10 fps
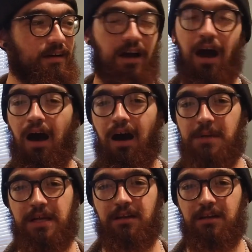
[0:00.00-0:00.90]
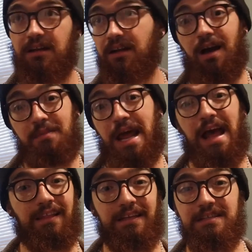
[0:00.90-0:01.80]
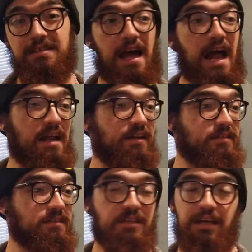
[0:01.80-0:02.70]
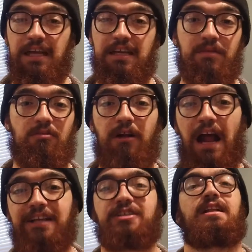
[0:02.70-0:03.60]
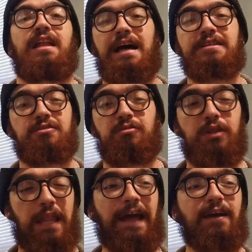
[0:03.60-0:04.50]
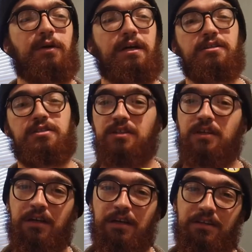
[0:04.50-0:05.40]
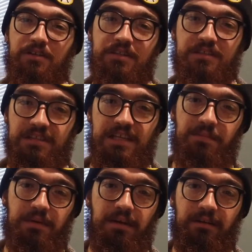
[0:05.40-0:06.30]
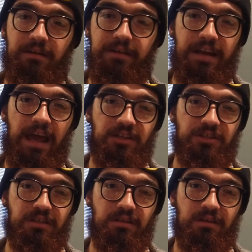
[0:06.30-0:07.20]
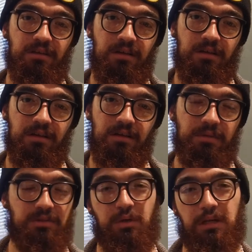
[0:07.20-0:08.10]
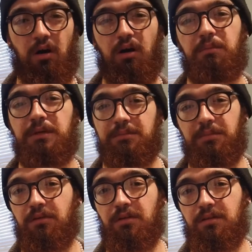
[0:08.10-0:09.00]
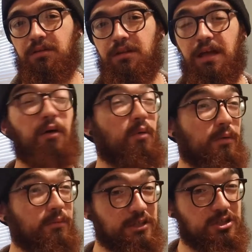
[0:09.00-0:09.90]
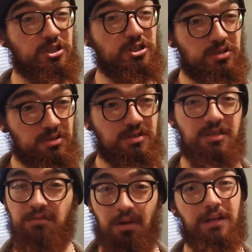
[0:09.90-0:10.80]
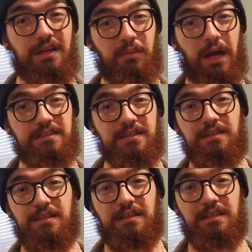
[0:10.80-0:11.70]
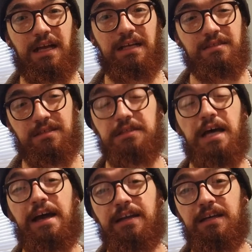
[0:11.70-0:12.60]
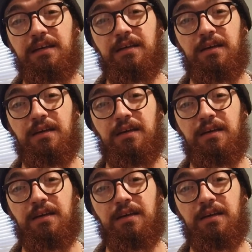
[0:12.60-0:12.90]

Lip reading: commonalities that you can't even rationalize through language. There's a deep interconnection between all people. Now, when we choose to fully embrace it as a society,